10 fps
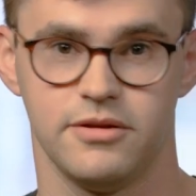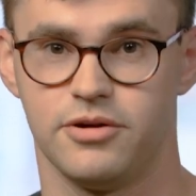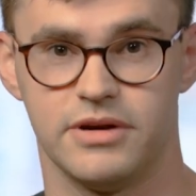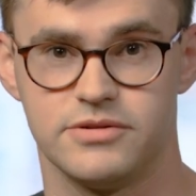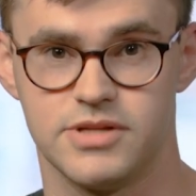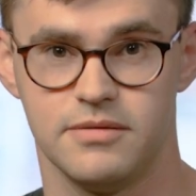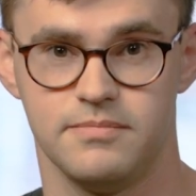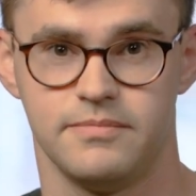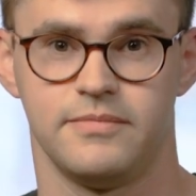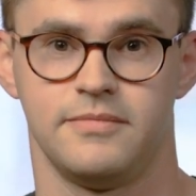turnaround time.
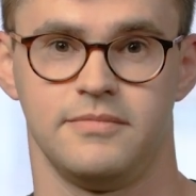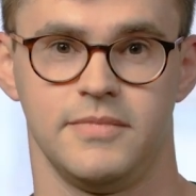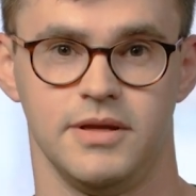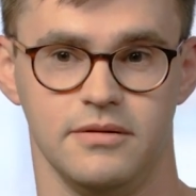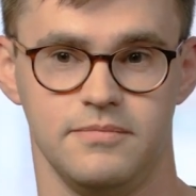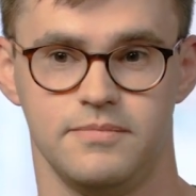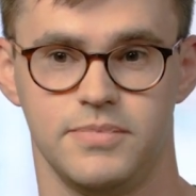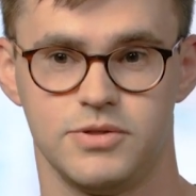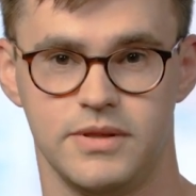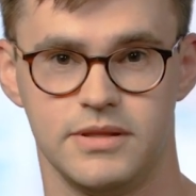Right?
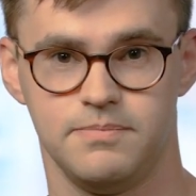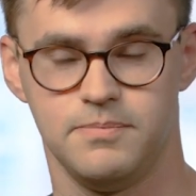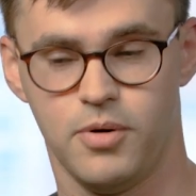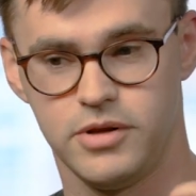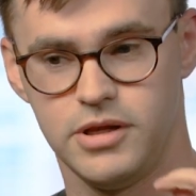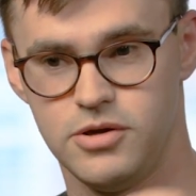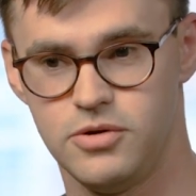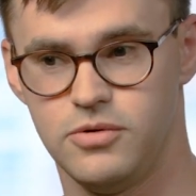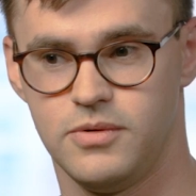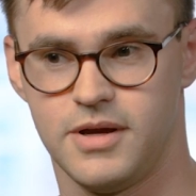Between the point
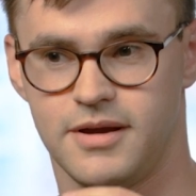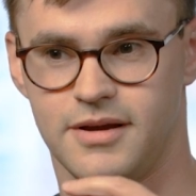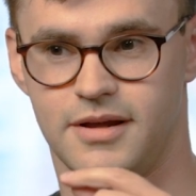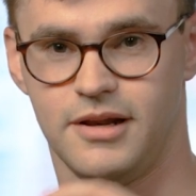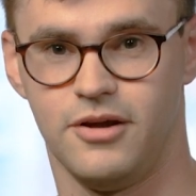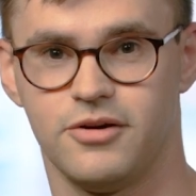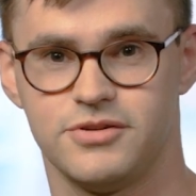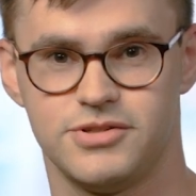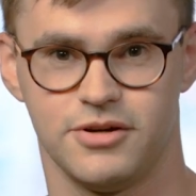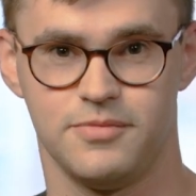you log
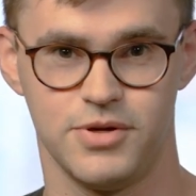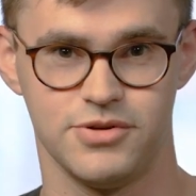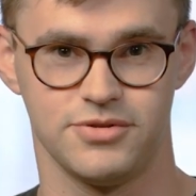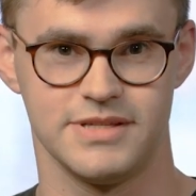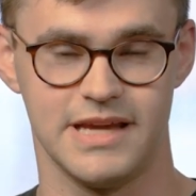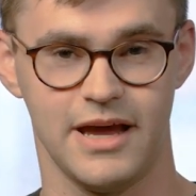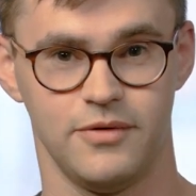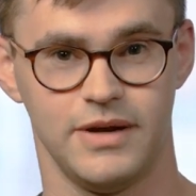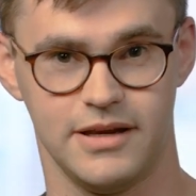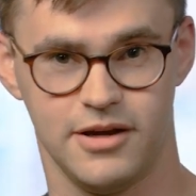onto your computer and say, How do
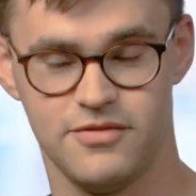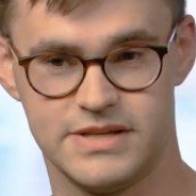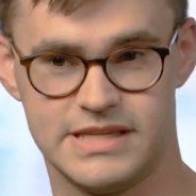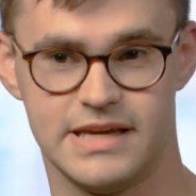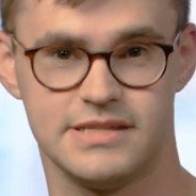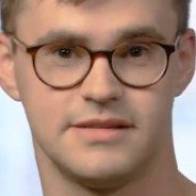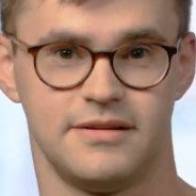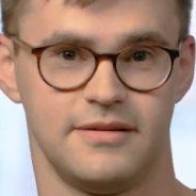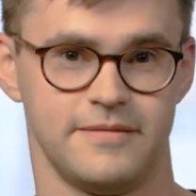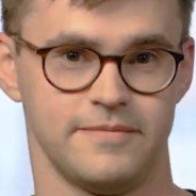I get a COVID
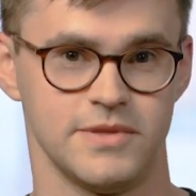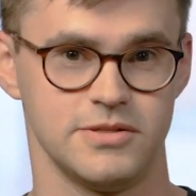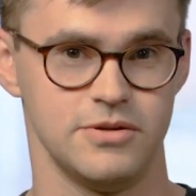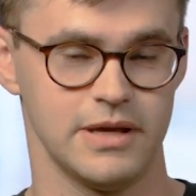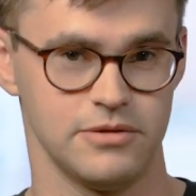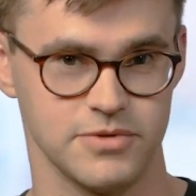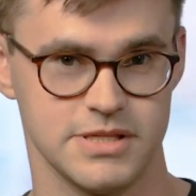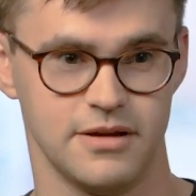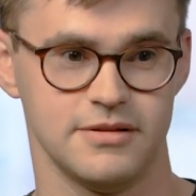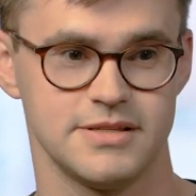test? to get the
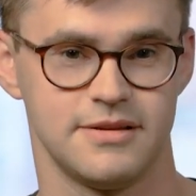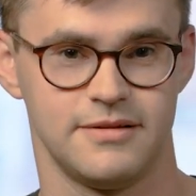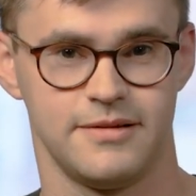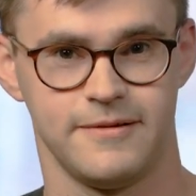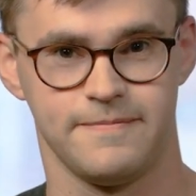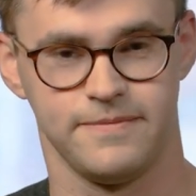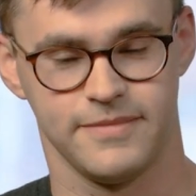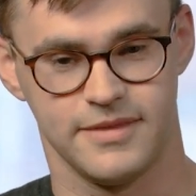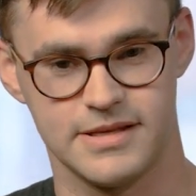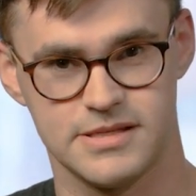results,
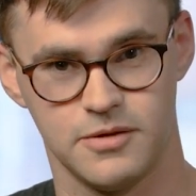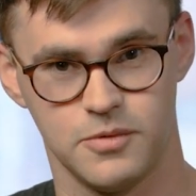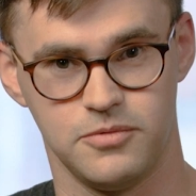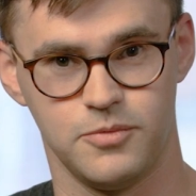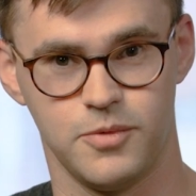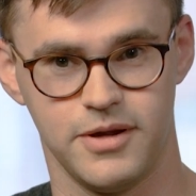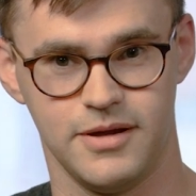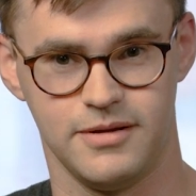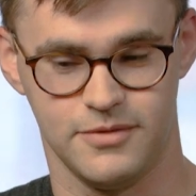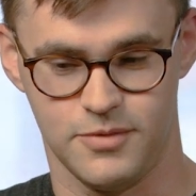that's something we,
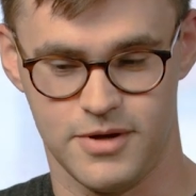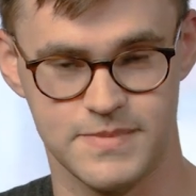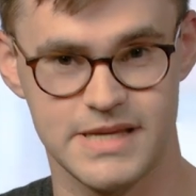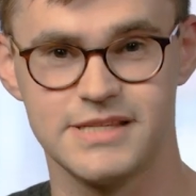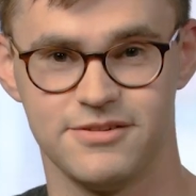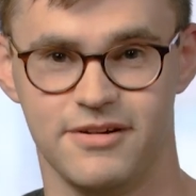we, we obsess